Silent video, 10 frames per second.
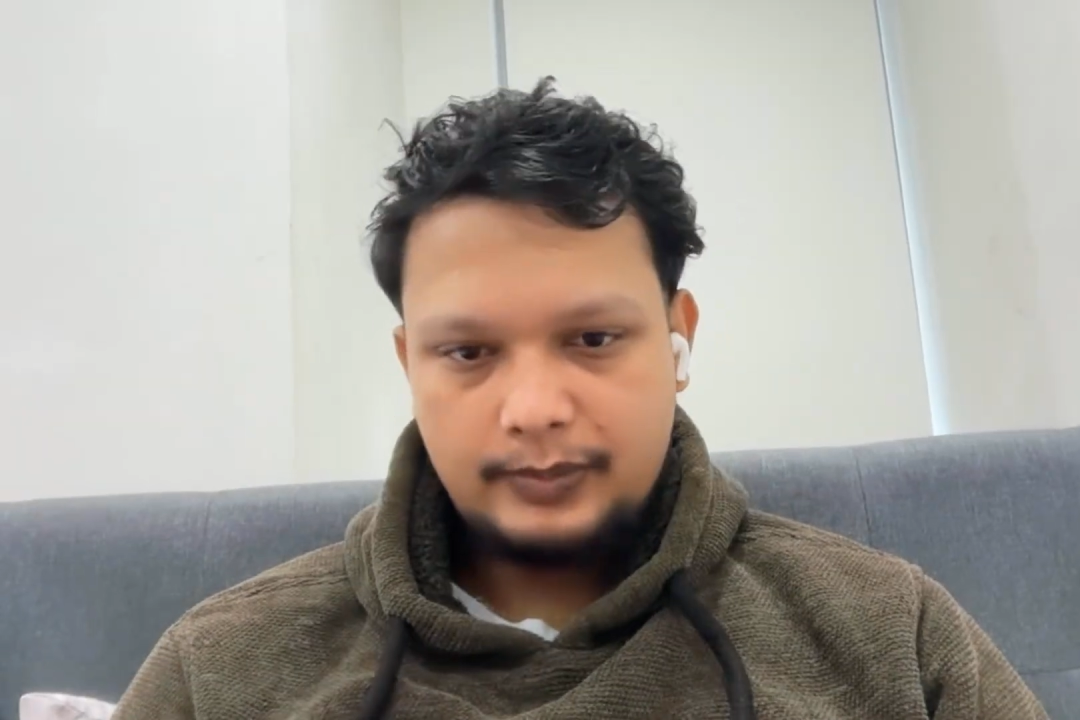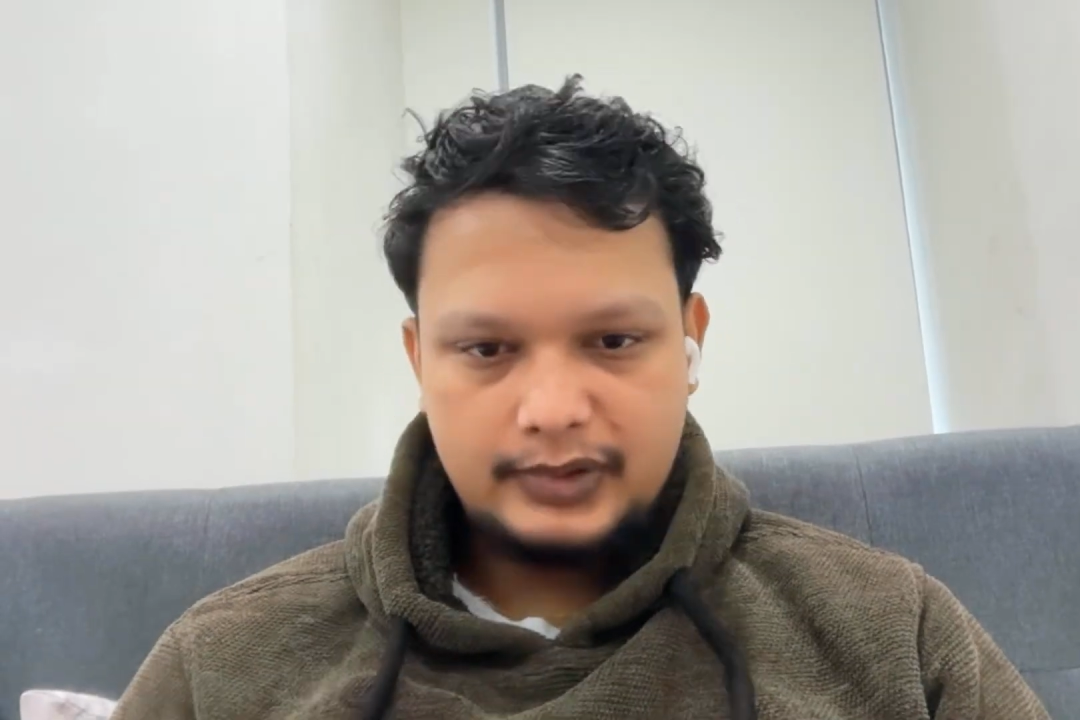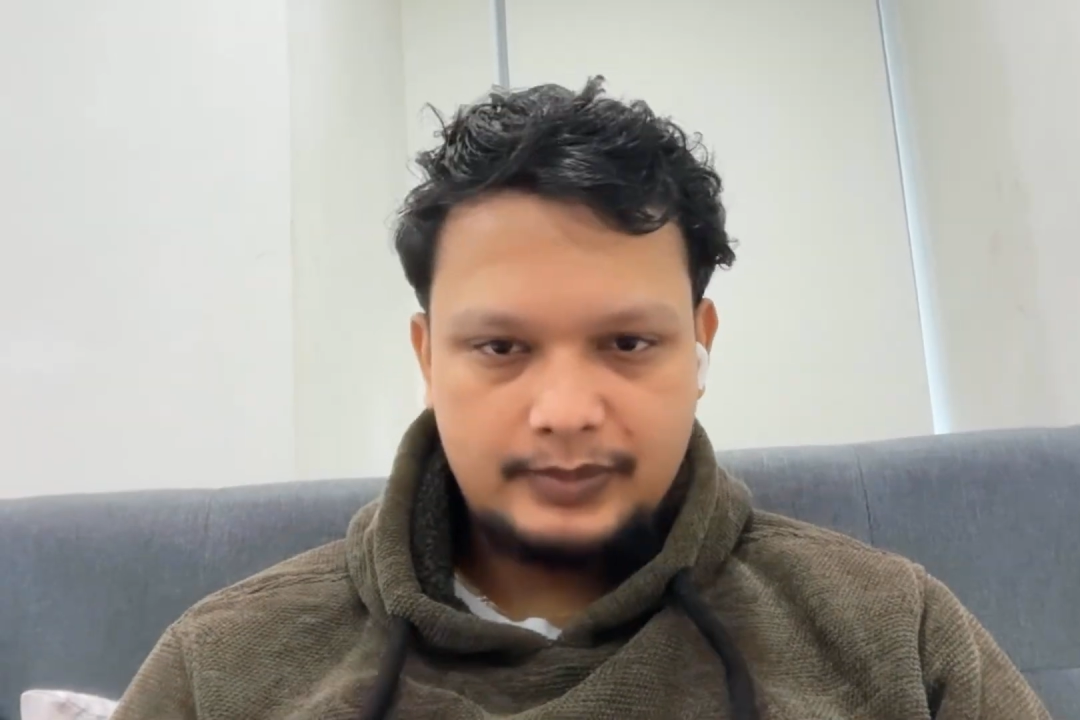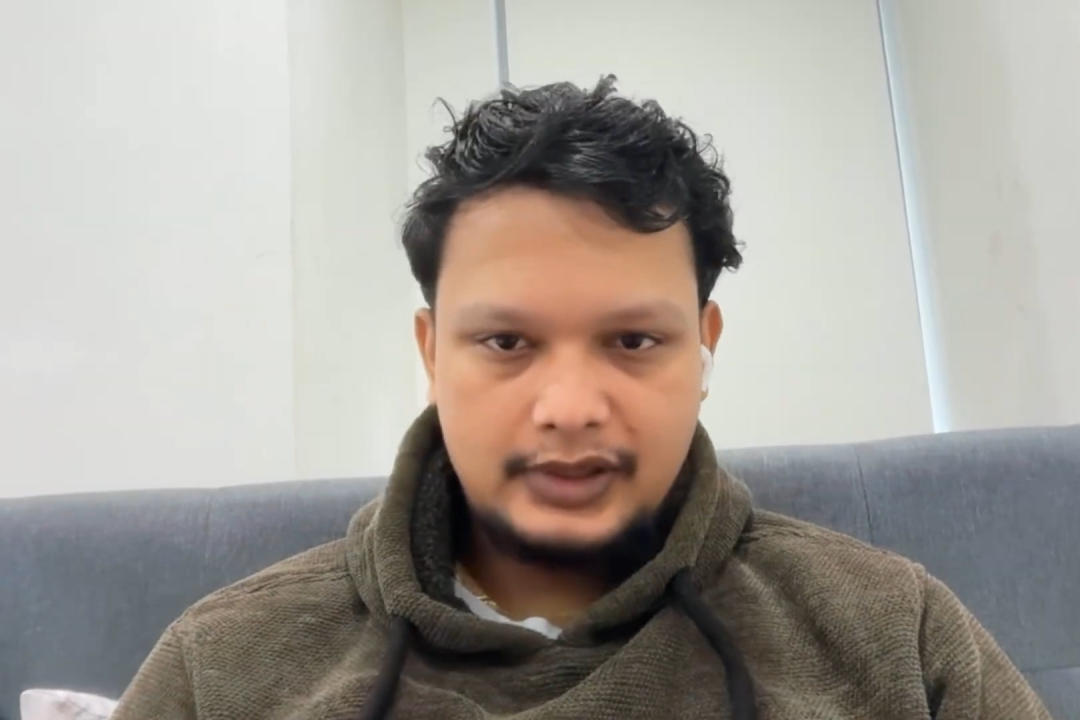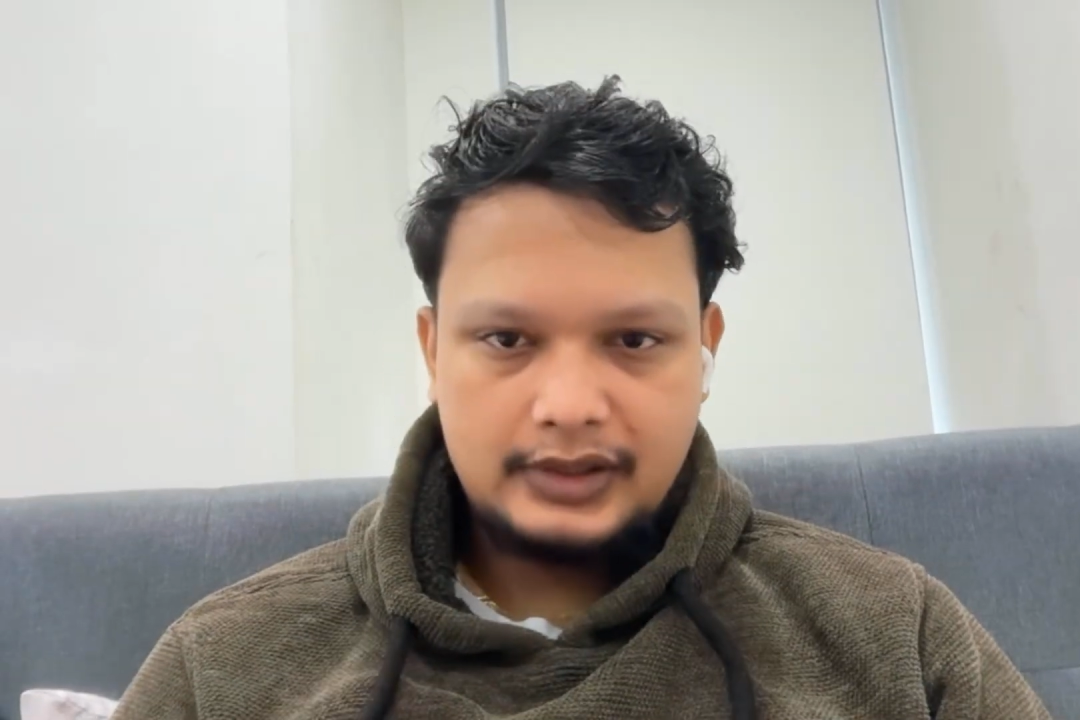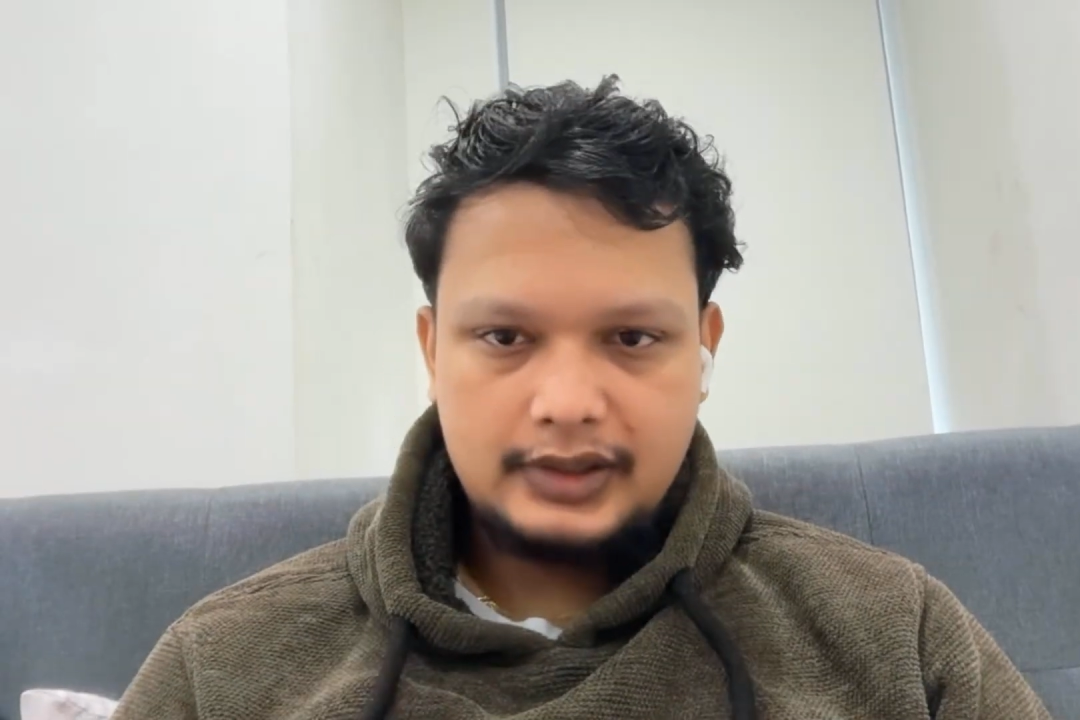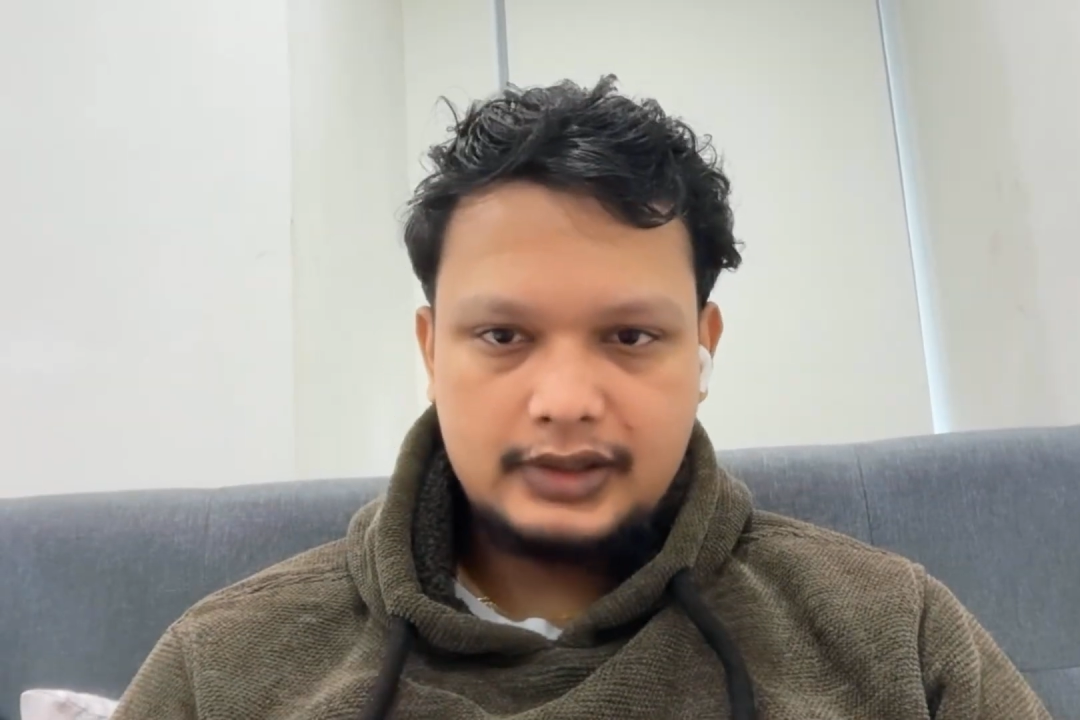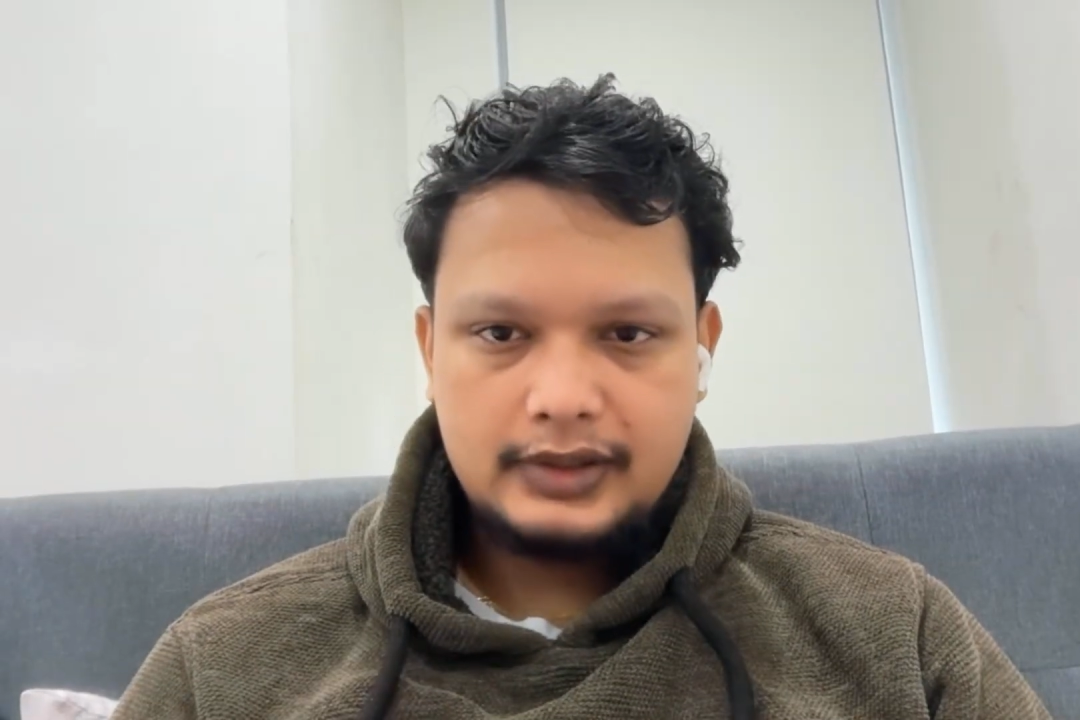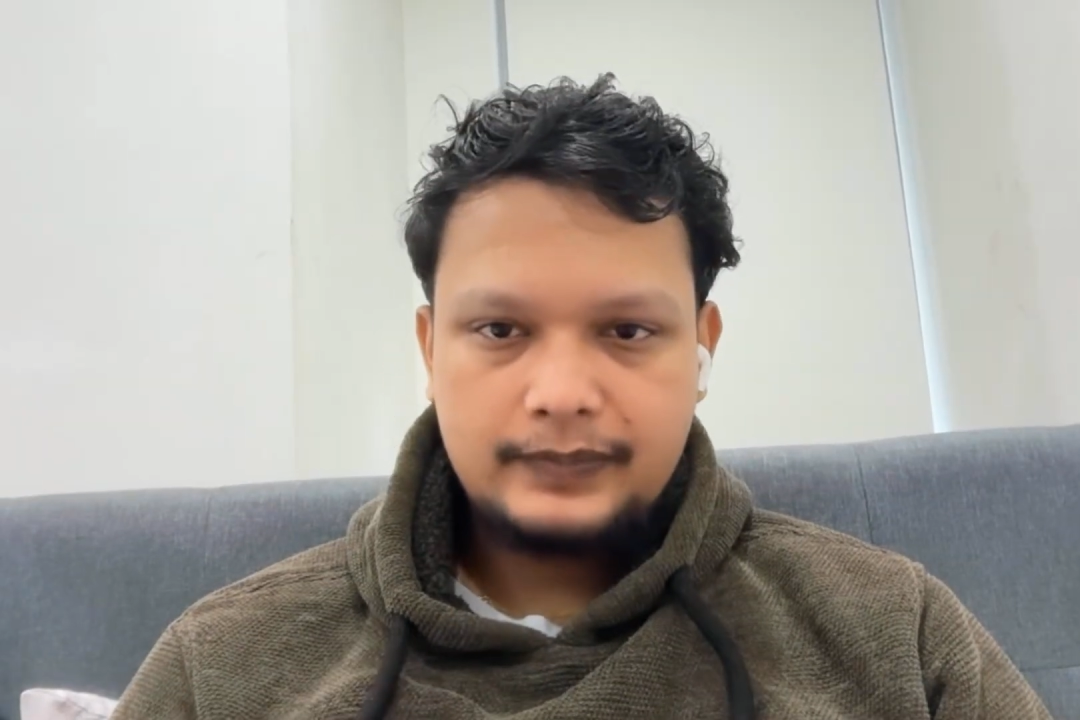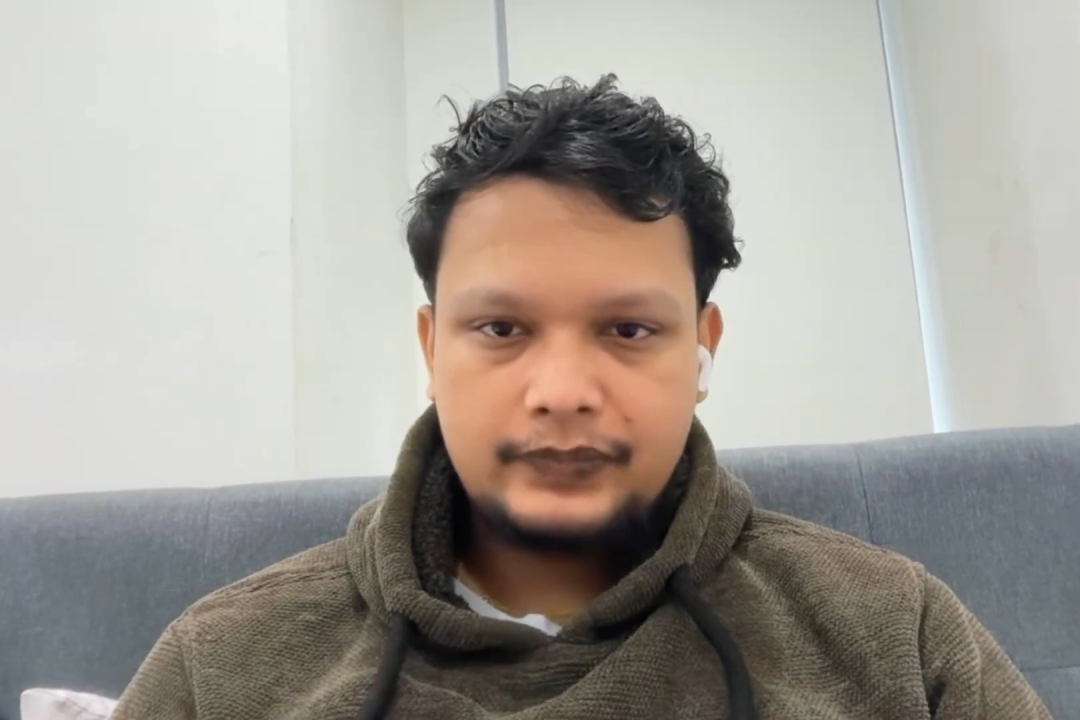implemented.